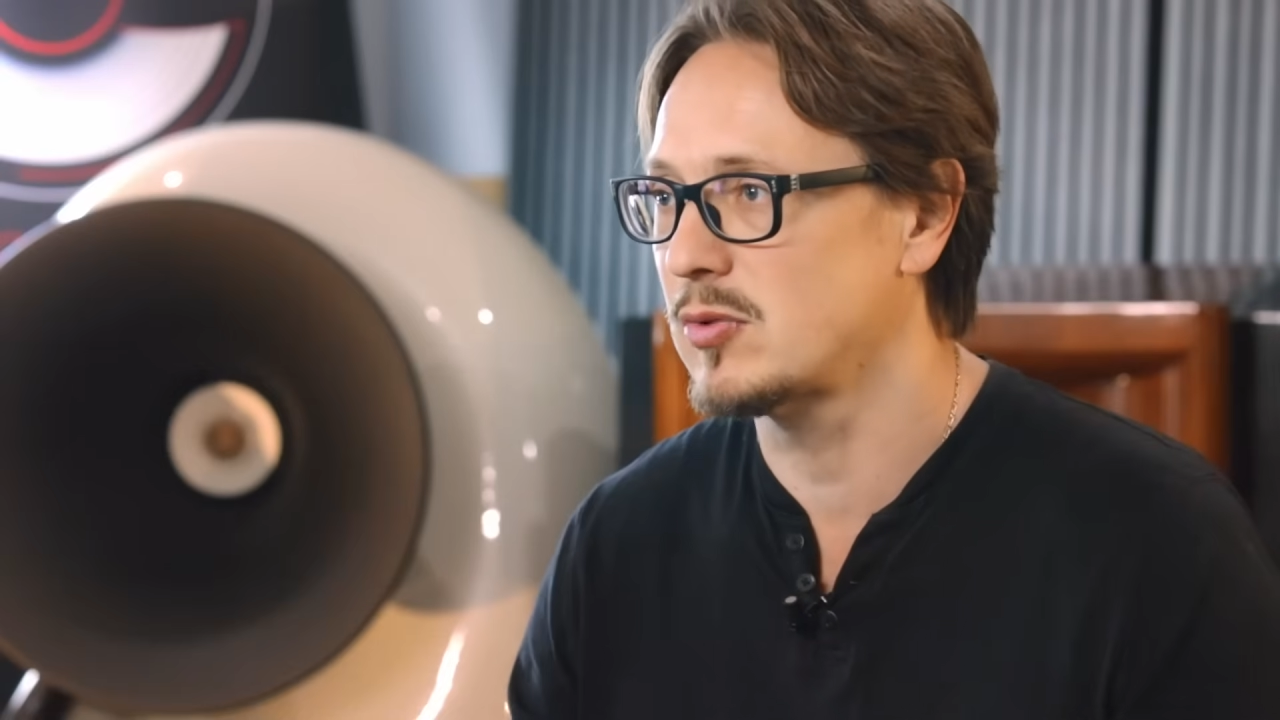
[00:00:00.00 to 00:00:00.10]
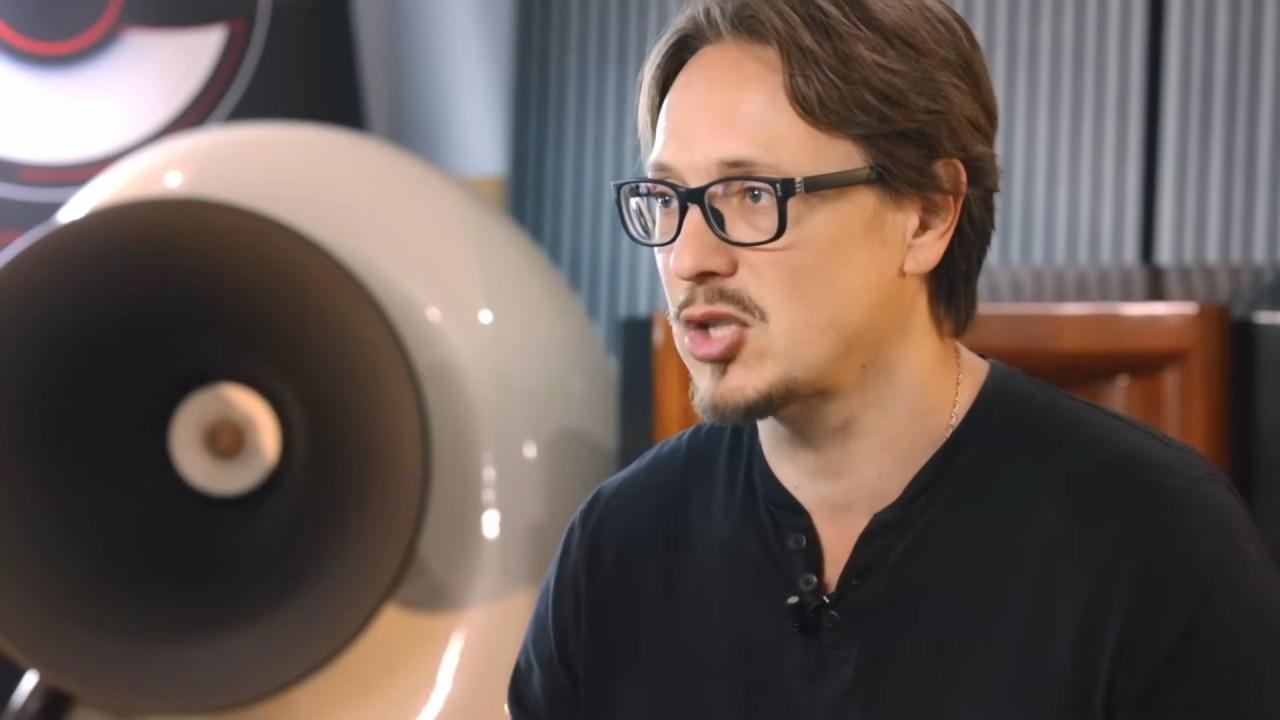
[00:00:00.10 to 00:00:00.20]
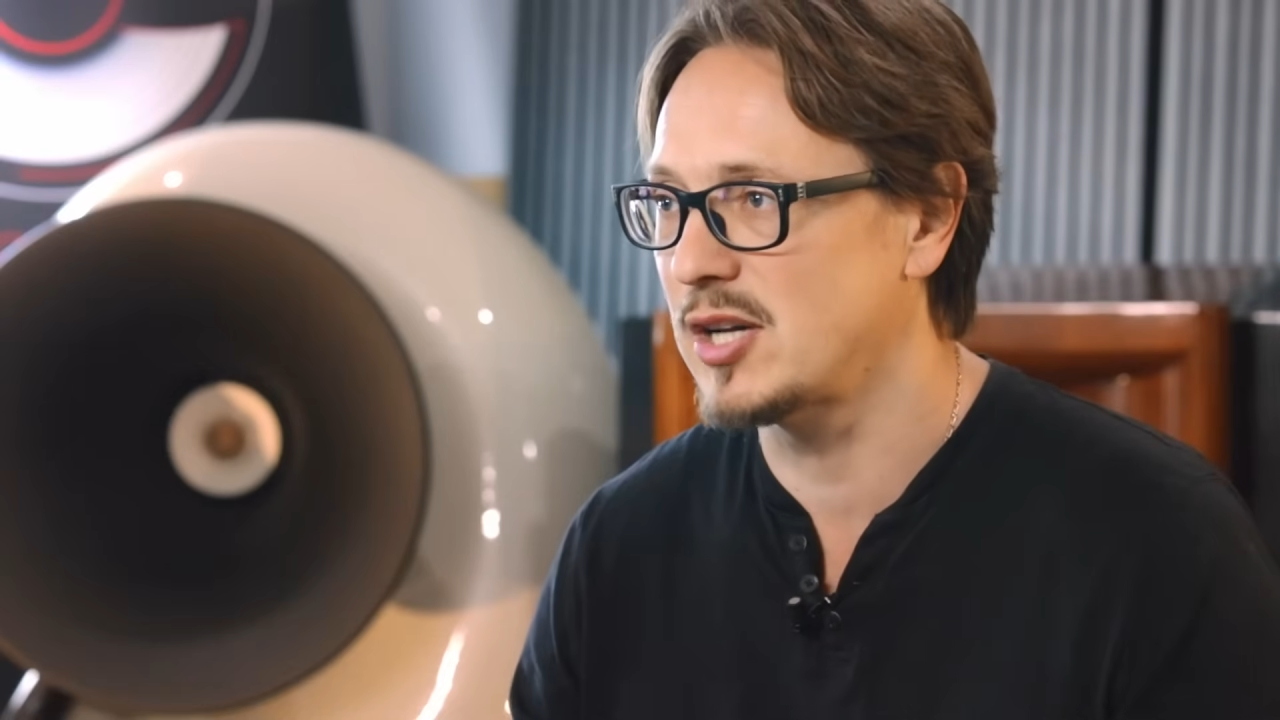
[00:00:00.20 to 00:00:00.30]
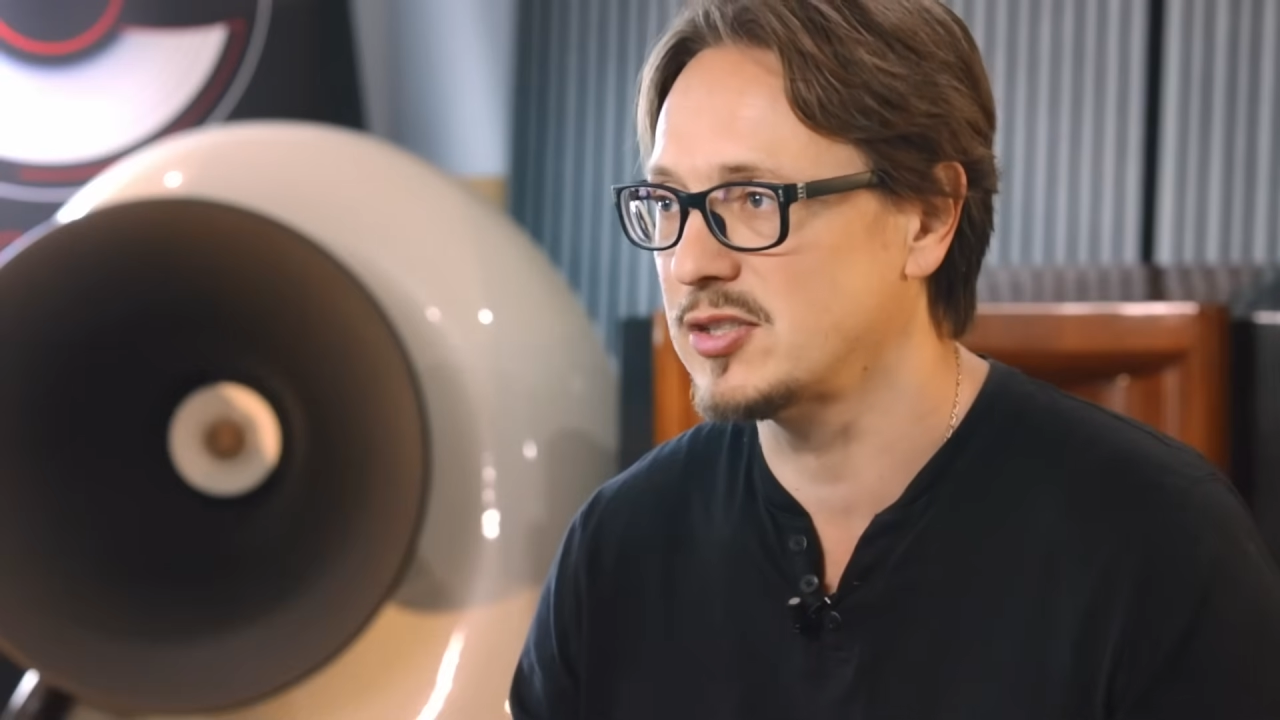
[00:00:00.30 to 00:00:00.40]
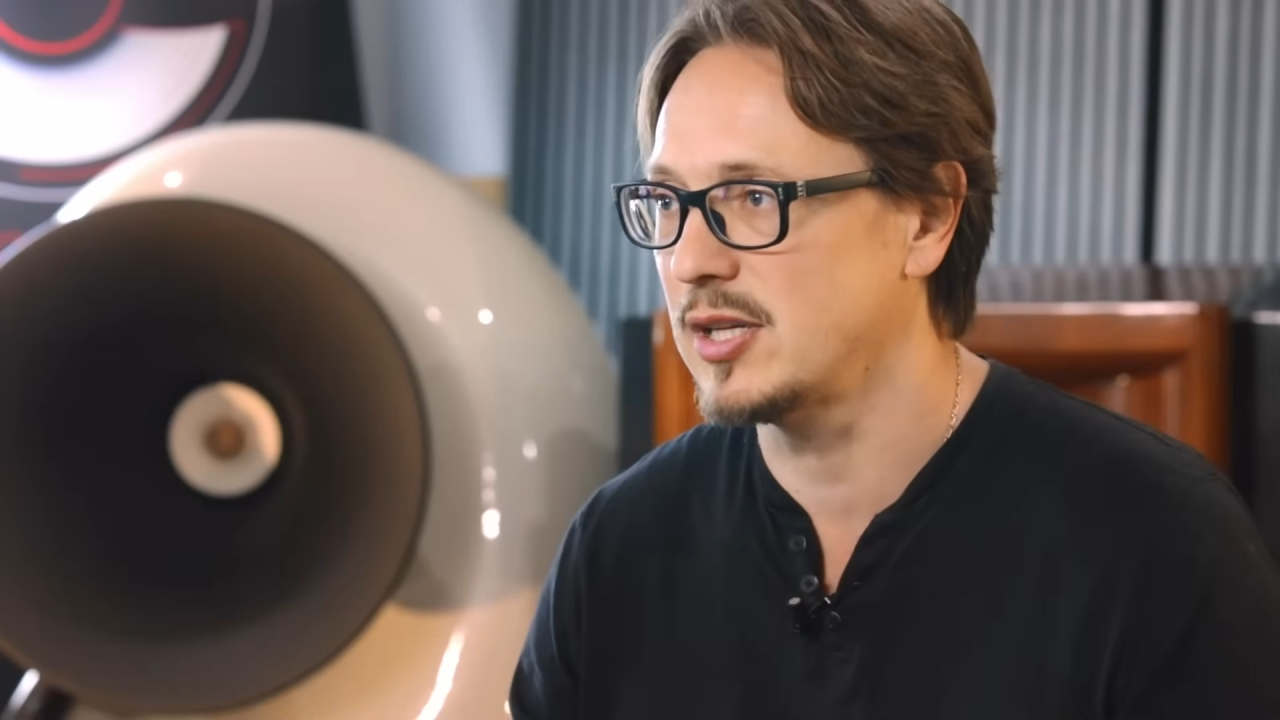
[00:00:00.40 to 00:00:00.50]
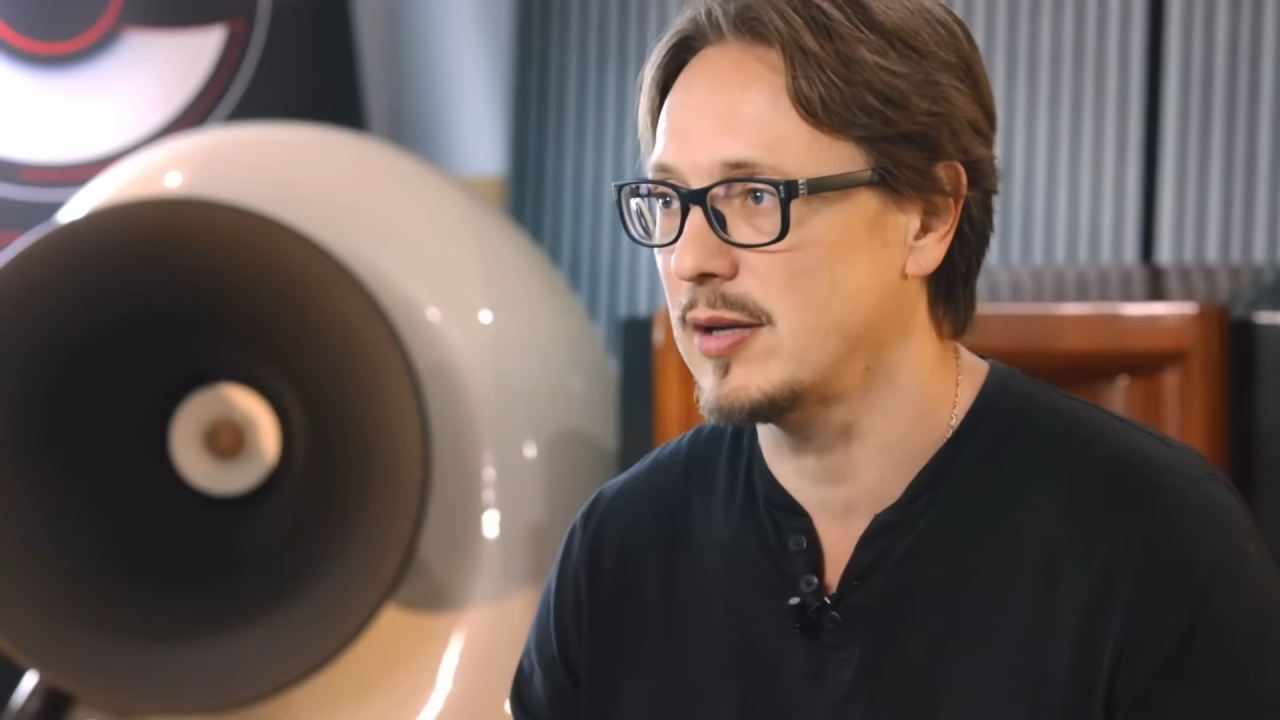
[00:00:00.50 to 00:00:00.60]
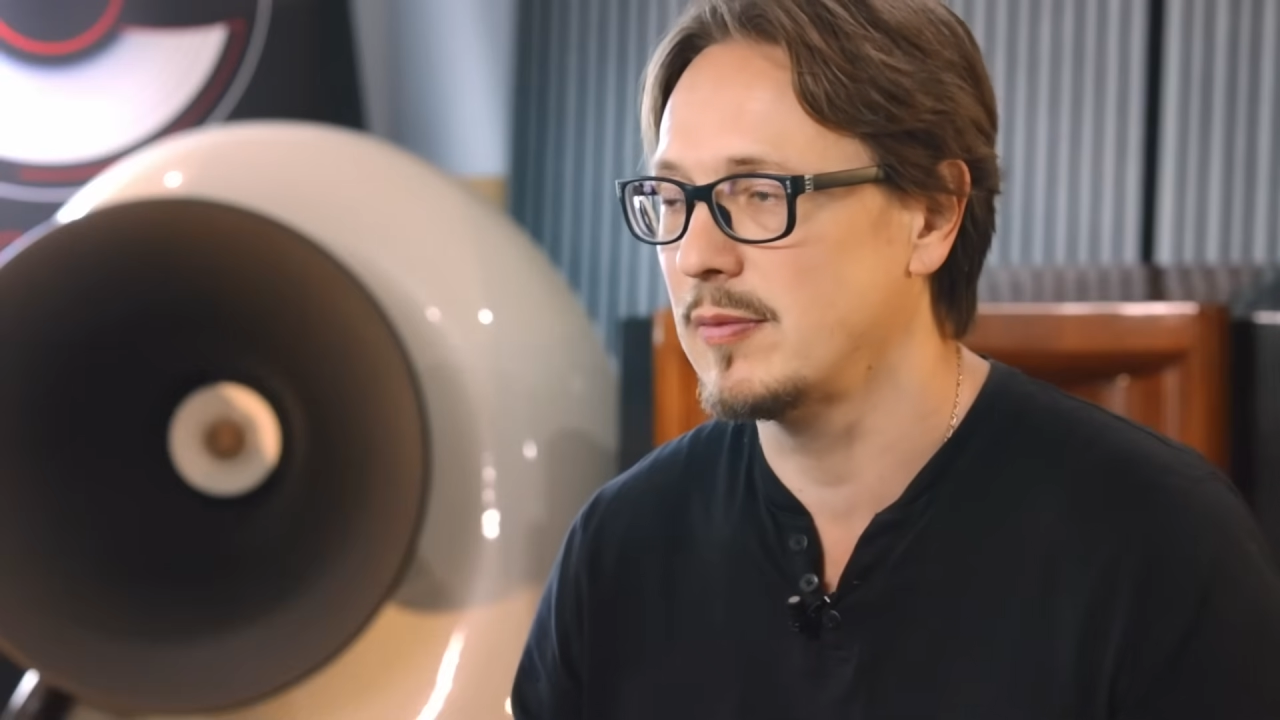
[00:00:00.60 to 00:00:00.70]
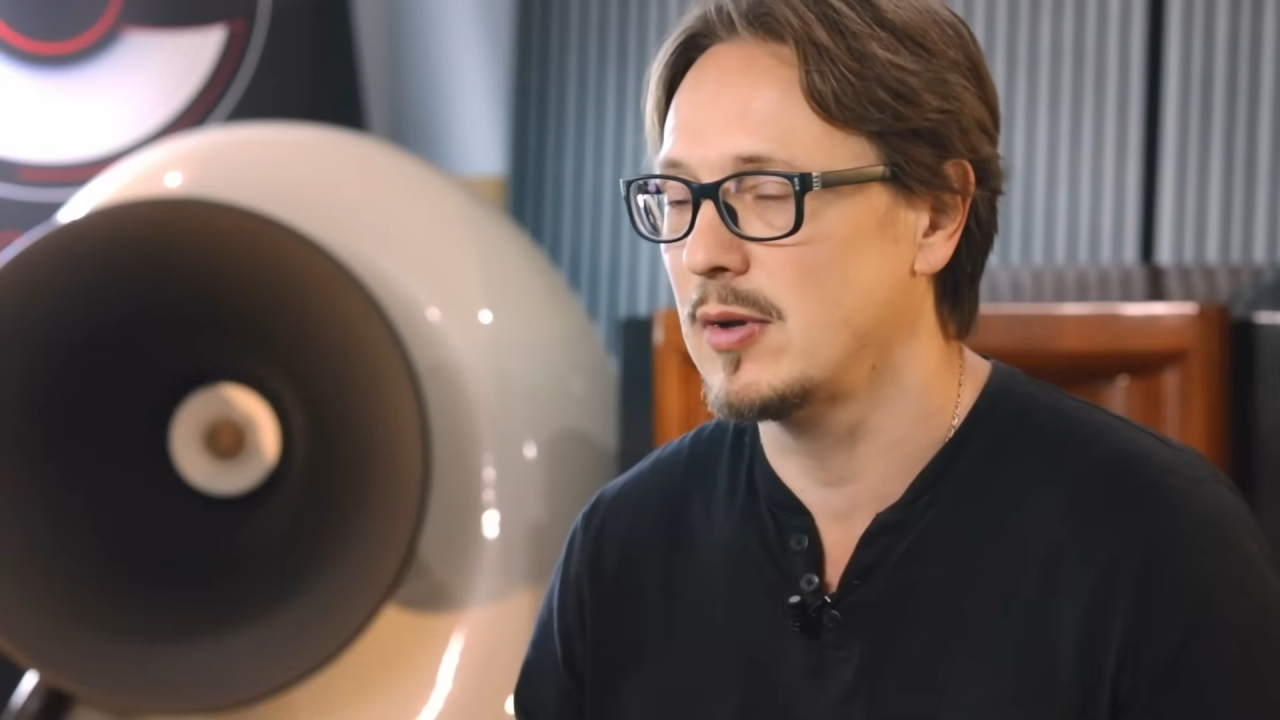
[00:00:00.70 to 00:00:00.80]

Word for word: chassis.